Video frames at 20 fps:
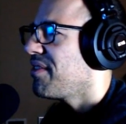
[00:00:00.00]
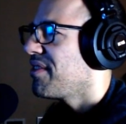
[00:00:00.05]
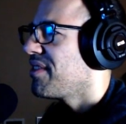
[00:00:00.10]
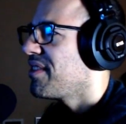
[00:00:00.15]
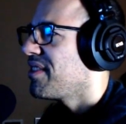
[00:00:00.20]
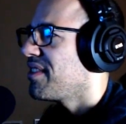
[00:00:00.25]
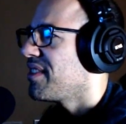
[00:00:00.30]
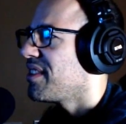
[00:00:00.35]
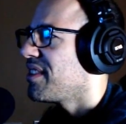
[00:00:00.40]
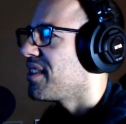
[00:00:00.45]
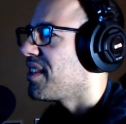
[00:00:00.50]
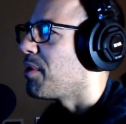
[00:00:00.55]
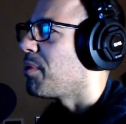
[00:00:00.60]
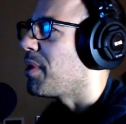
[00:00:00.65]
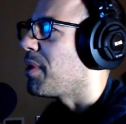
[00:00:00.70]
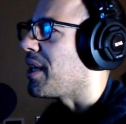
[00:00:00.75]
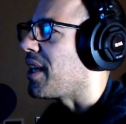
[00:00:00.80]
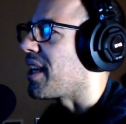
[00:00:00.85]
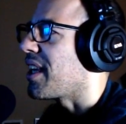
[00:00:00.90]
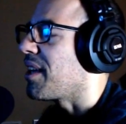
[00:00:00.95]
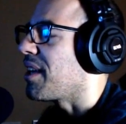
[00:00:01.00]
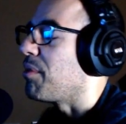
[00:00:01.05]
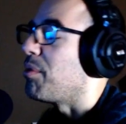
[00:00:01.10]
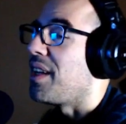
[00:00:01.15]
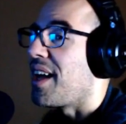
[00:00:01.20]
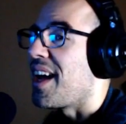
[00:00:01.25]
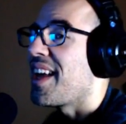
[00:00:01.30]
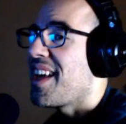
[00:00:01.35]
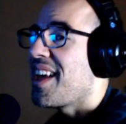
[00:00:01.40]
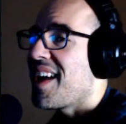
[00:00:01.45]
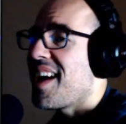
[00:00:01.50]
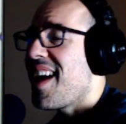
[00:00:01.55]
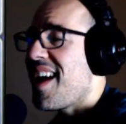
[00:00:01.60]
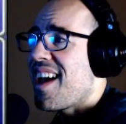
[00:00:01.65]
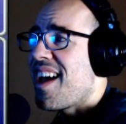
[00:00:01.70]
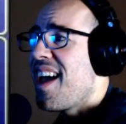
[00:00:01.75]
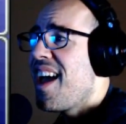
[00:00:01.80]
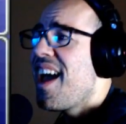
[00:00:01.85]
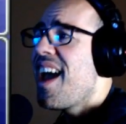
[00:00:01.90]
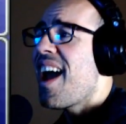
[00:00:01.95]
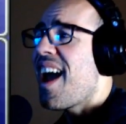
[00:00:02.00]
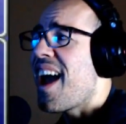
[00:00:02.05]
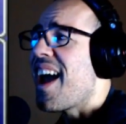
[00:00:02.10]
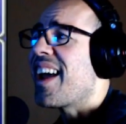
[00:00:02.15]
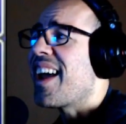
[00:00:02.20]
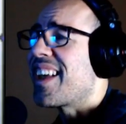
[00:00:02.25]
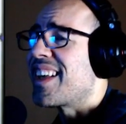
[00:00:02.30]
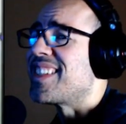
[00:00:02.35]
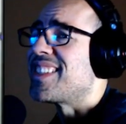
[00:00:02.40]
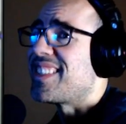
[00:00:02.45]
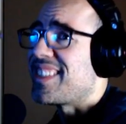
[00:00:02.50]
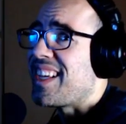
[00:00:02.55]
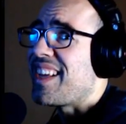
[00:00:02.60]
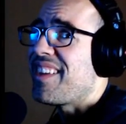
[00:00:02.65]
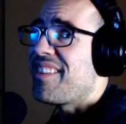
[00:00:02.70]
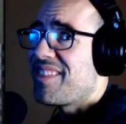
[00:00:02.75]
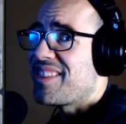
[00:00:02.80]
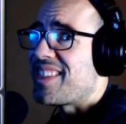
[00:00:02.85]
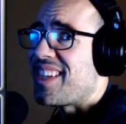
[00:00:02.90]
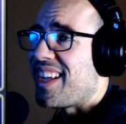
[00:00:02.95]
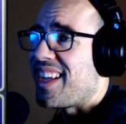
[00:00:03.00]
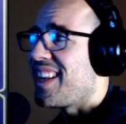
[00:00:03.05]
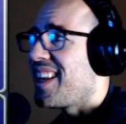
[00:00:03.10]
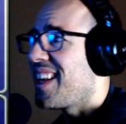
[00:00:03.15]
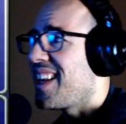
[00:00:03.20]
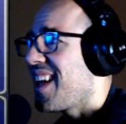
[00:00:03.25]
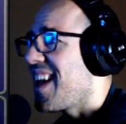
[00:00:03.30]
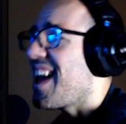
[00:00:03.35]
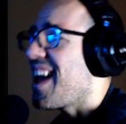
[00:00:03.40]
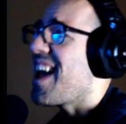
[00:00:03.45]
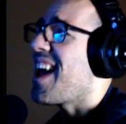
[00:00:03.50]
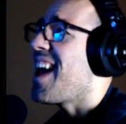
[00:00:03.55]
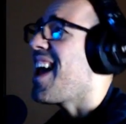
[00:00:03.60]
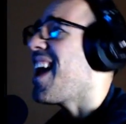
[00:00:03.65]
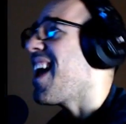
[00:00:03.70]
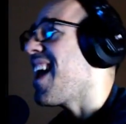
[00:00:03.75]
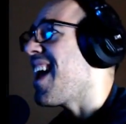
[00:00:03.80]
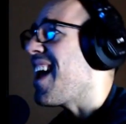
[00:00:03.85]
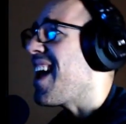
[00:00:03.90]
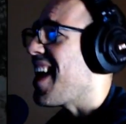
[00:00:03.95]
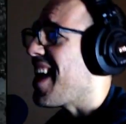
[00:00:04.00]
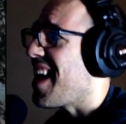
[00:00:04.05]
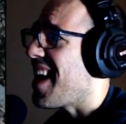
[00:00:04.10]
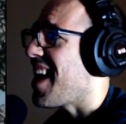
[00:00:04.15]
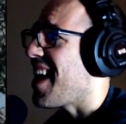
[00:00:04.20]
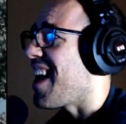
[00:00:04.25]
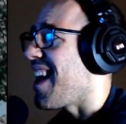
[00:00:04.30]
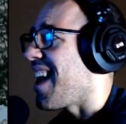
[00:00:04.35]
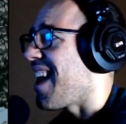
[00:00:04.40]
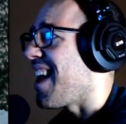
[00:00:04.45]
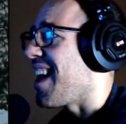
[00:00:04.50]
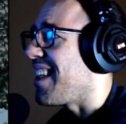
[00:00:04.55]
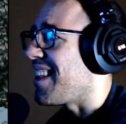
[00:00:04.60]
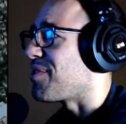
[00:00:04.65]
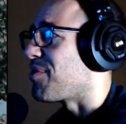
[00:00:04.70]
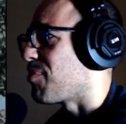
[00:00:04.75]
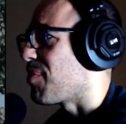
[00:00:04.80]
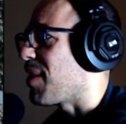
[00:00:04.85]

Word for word: Oh, wait. I can't. Well, I can save state. That's right,